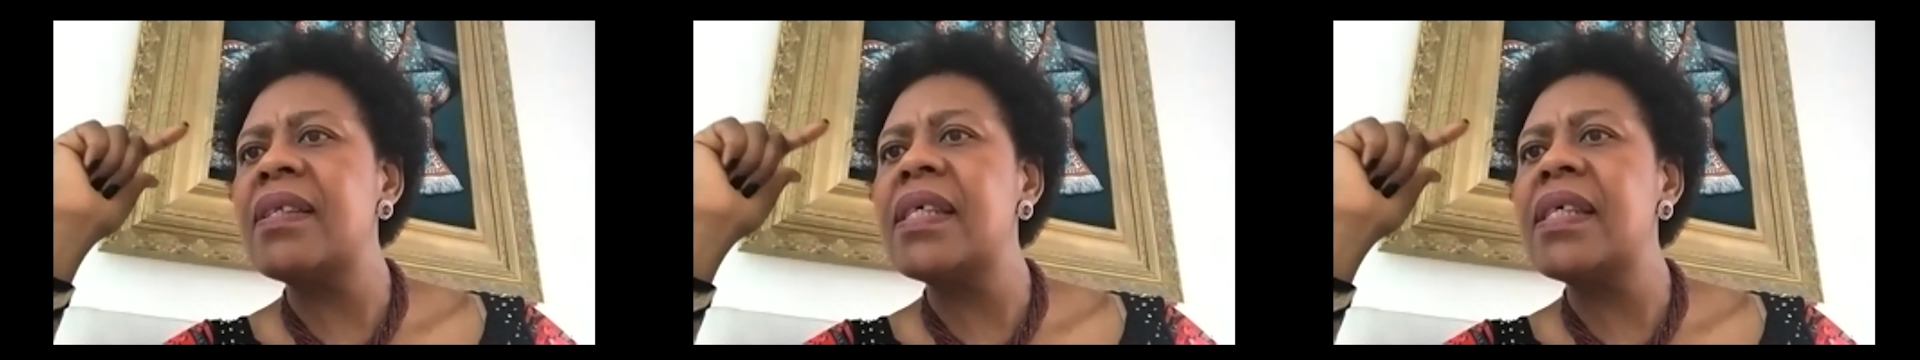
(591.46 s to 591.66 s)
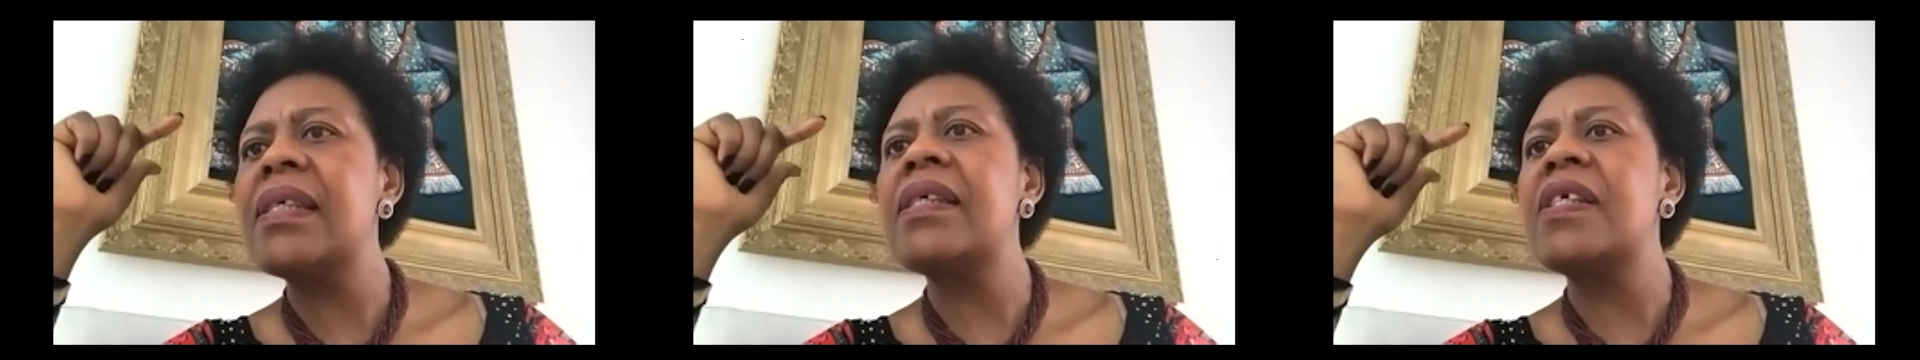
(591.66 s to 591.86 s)

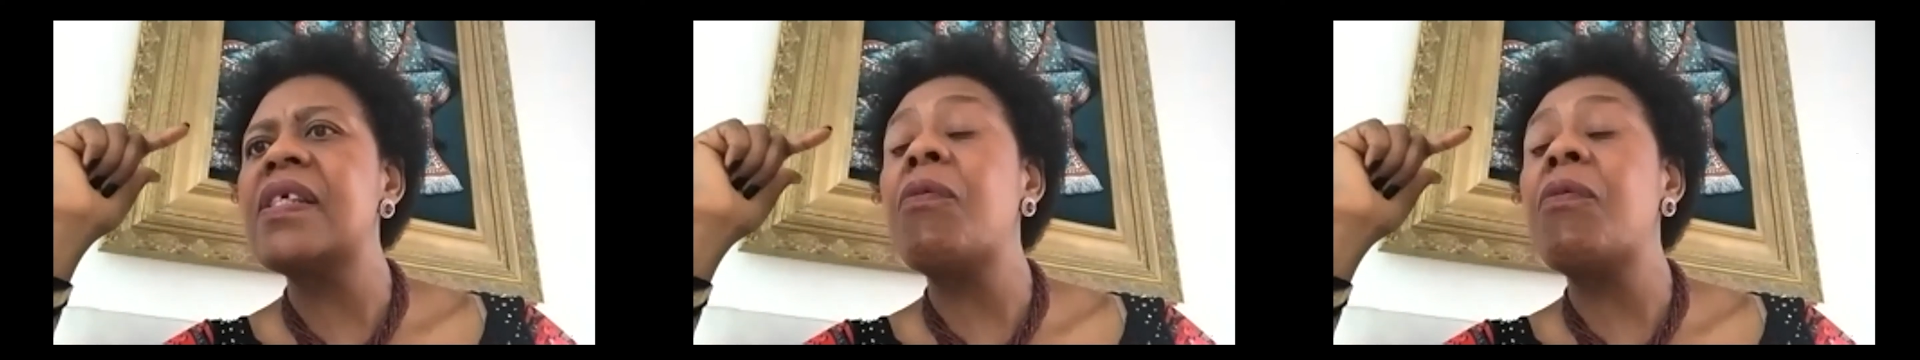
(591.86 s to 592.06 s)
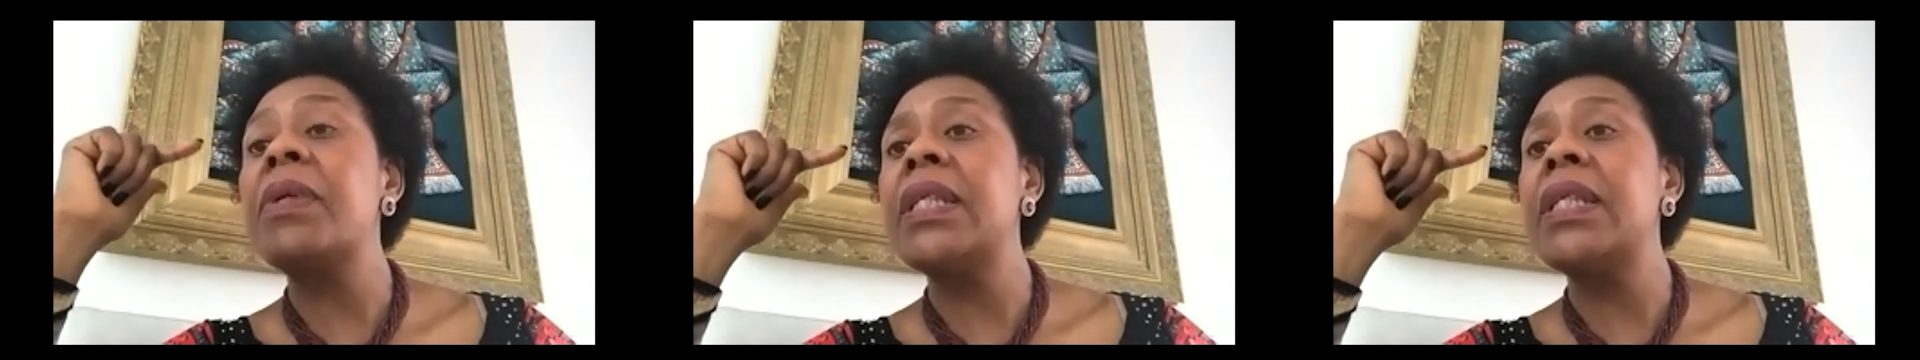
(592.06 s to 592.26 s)
this is
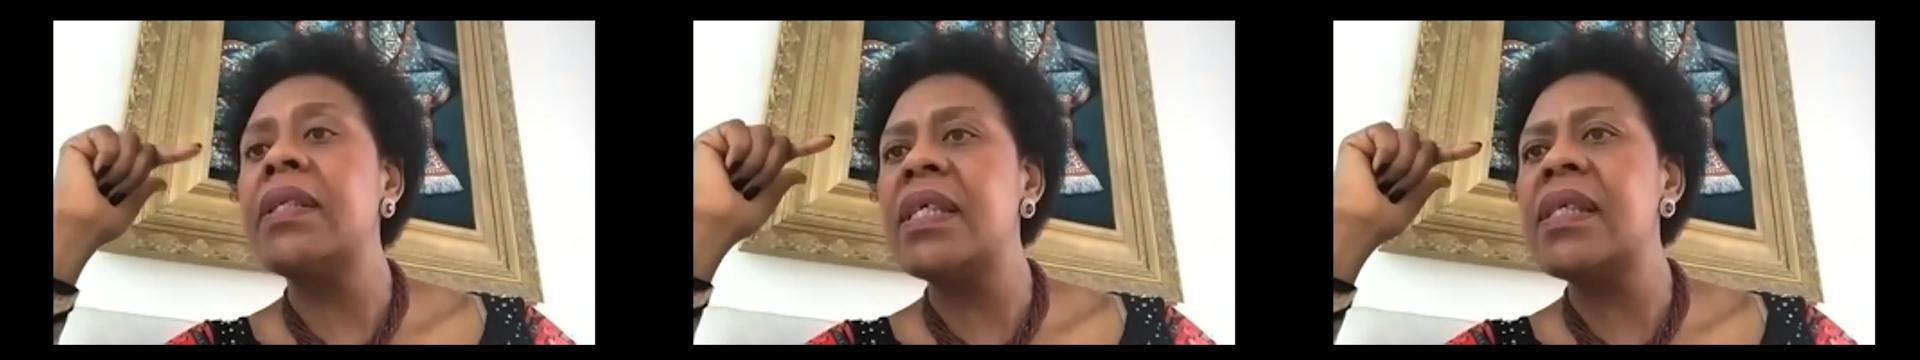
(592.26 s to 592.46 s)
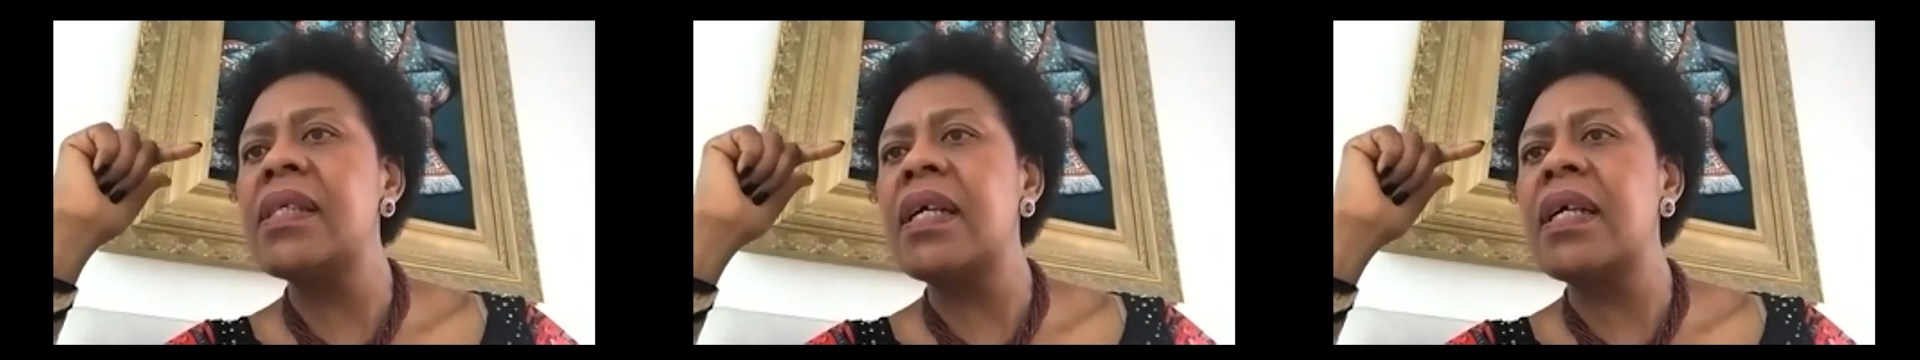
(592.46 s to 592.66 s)
for
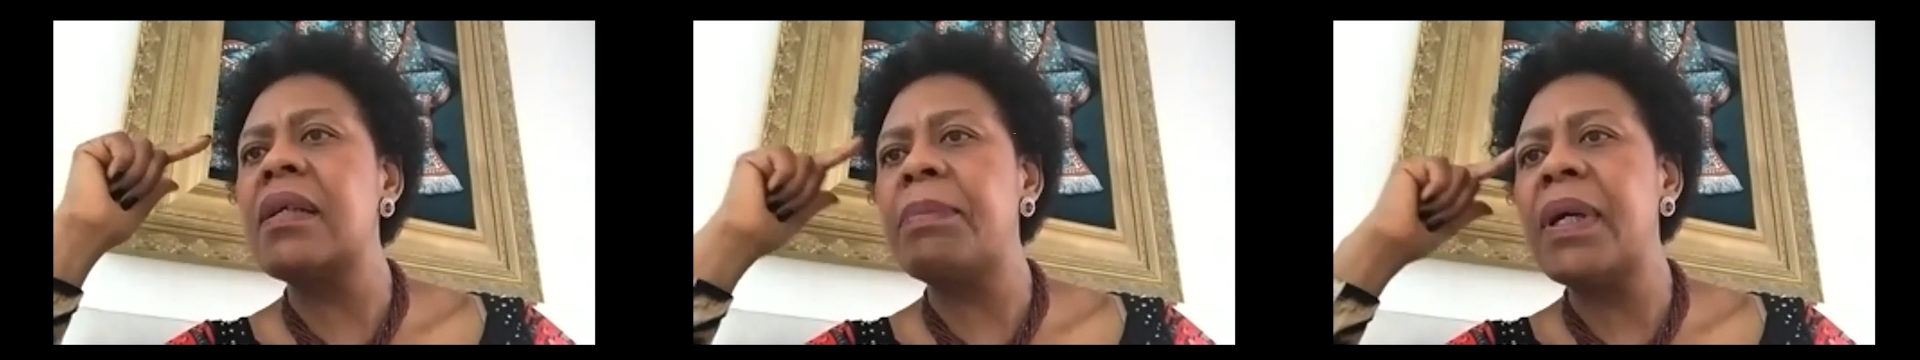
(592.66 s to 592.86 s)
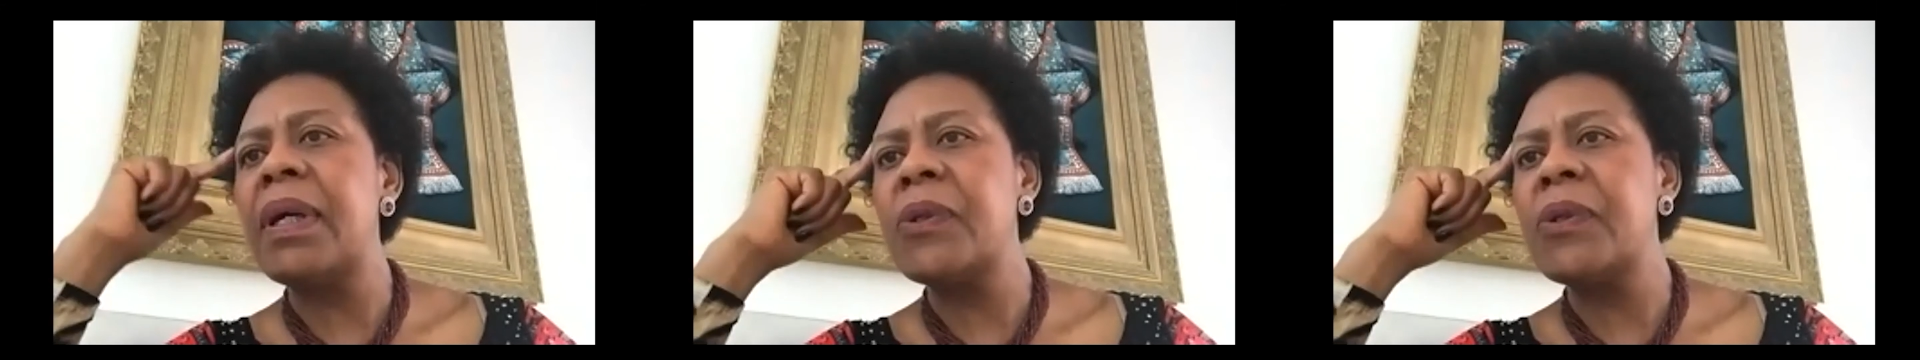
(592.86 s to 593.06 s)
medicinal
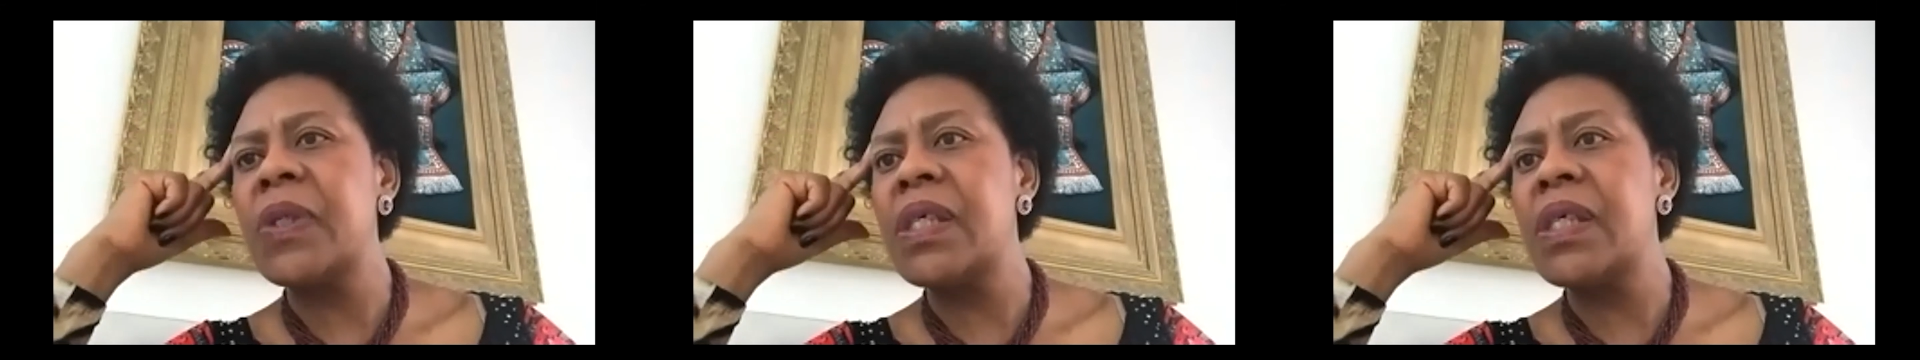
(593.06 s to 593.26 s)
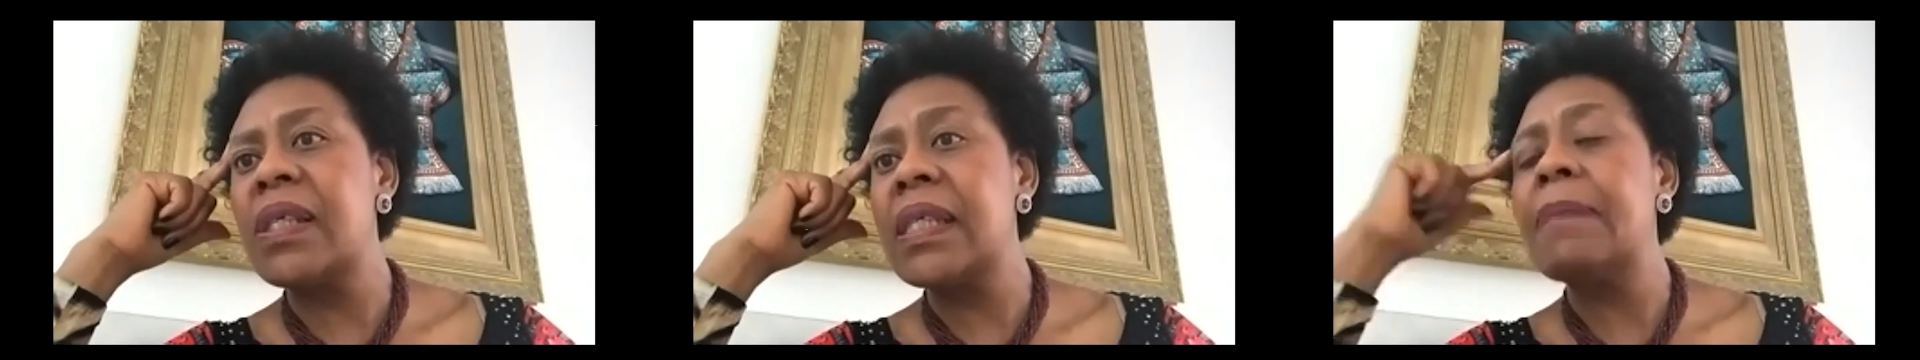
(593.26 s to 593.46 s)

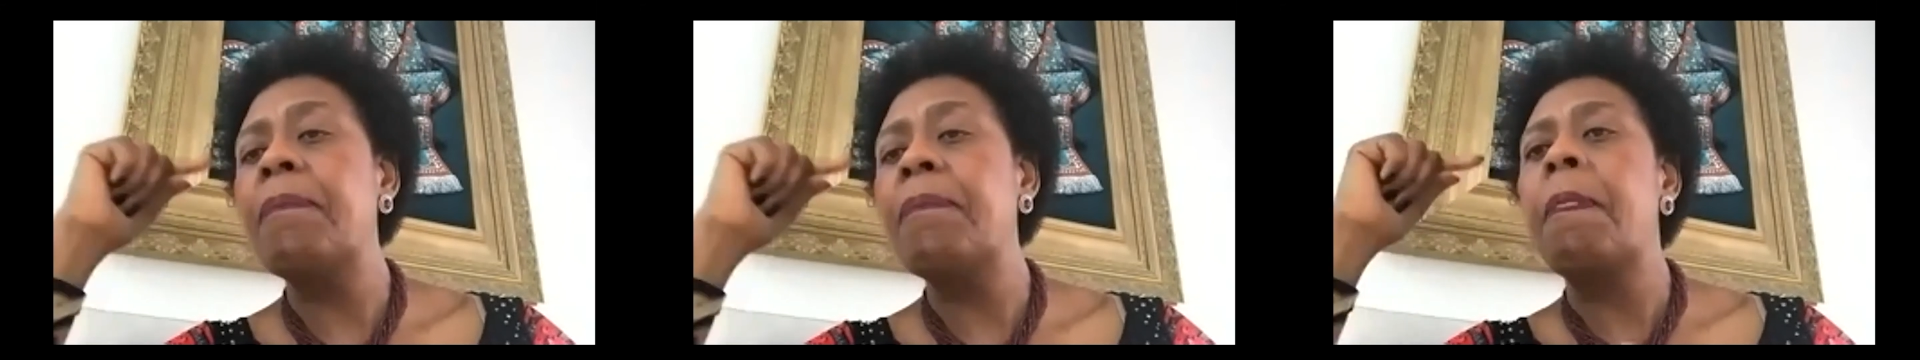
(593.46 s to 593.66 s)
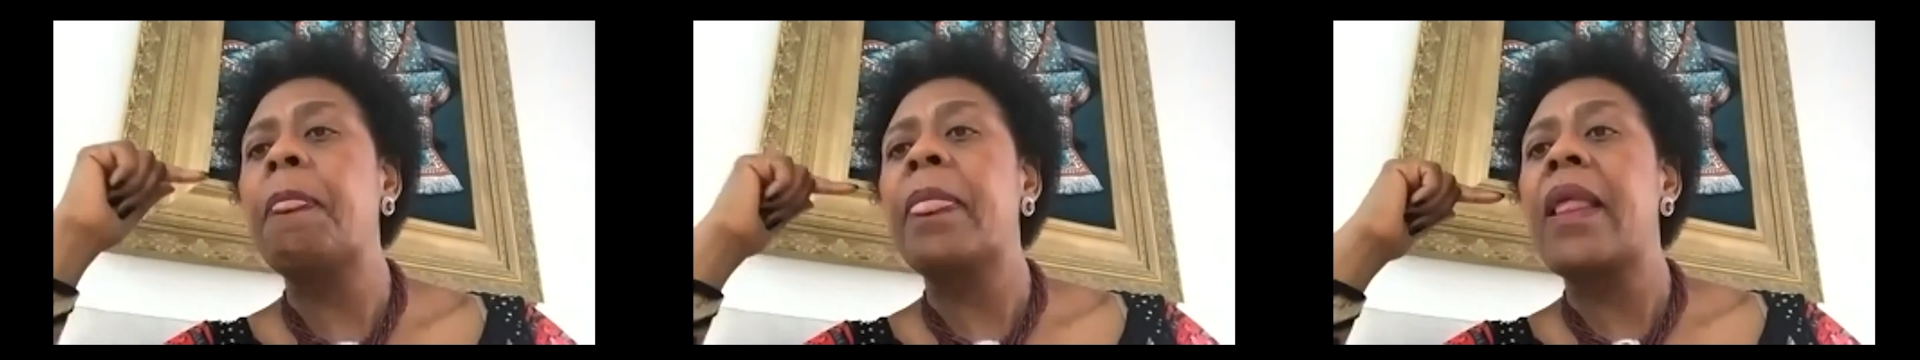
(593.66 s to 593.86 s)
purposes.
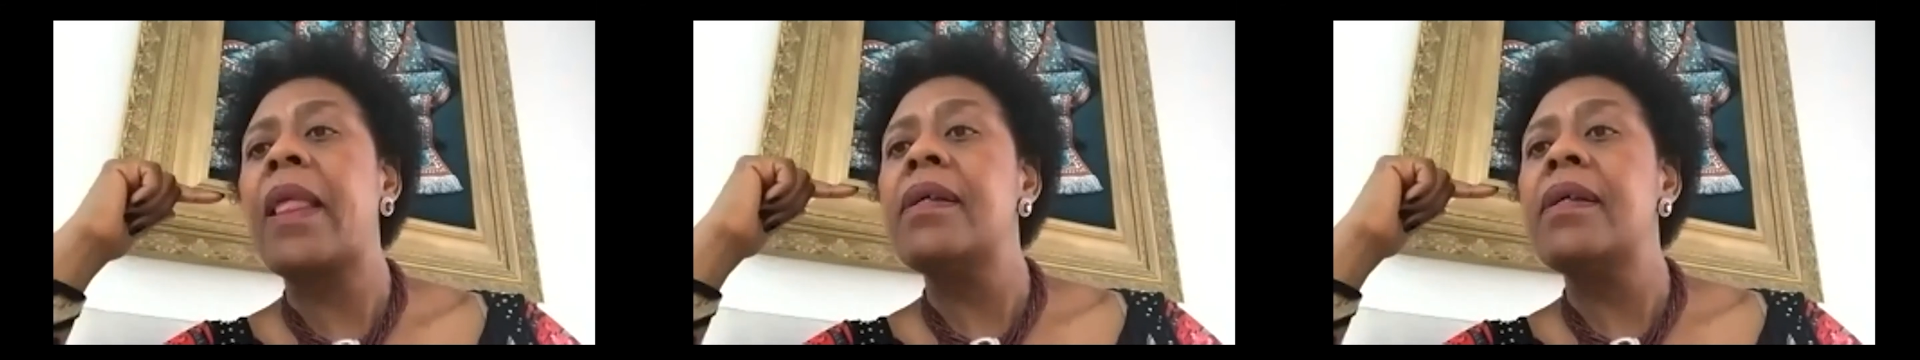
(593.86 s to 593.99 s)
Right.